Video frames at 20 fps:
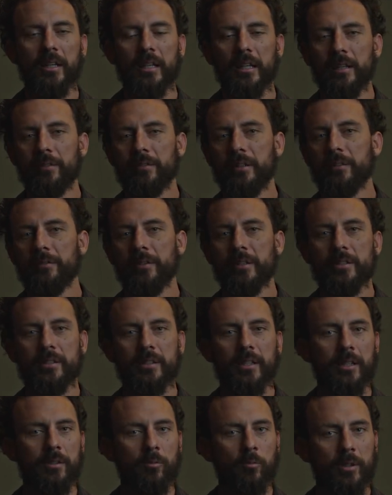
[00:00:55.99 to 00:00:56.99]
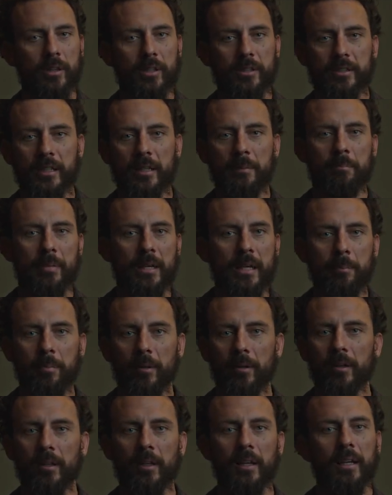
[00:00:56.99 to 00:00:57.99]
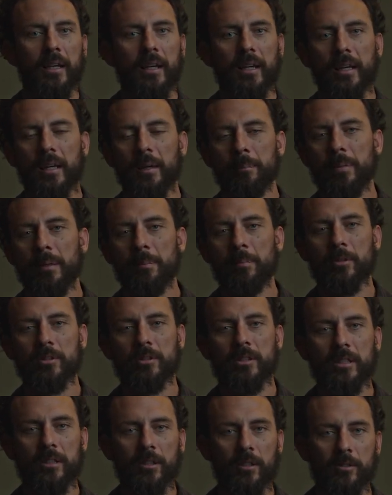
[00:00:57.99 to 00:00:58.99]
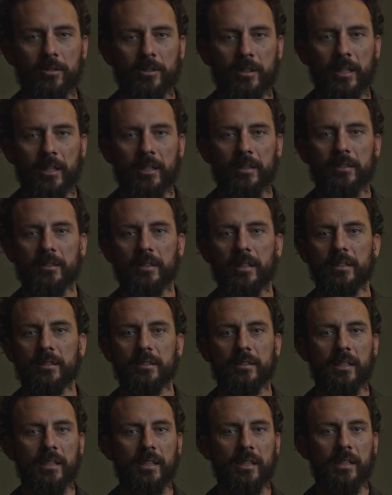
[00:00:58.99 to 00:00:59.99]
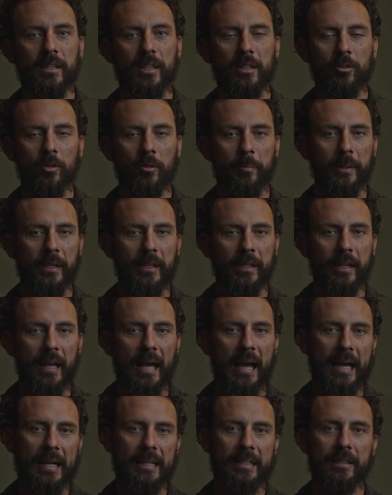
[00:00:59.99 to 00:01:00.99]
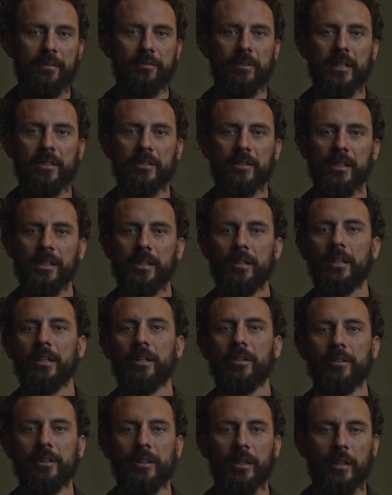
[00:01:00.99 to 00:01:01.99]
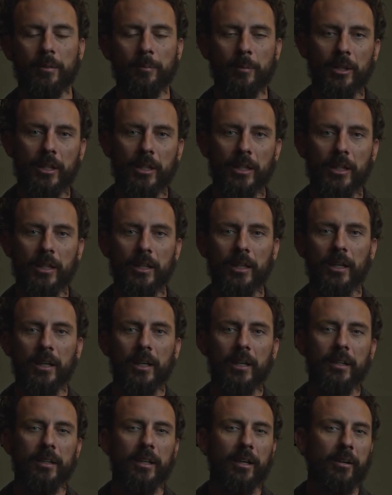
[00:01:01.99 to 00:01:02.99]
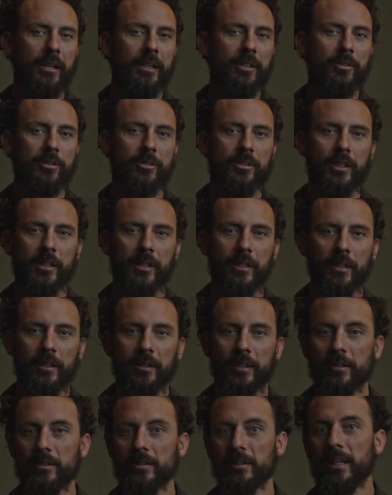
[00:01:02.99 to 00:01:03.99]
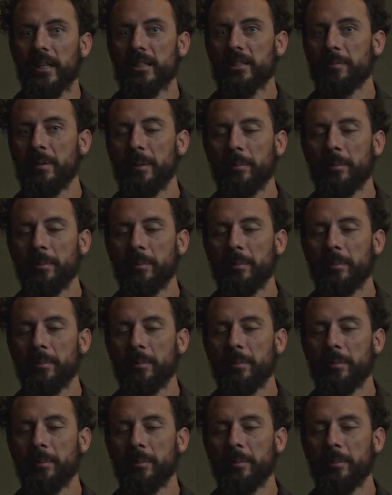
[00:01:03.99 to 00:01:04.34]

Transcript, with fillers: Even if it's not with the same people, uh, people see those things. They see that you're being active, they see that you're in the community, they're interested. There's lots of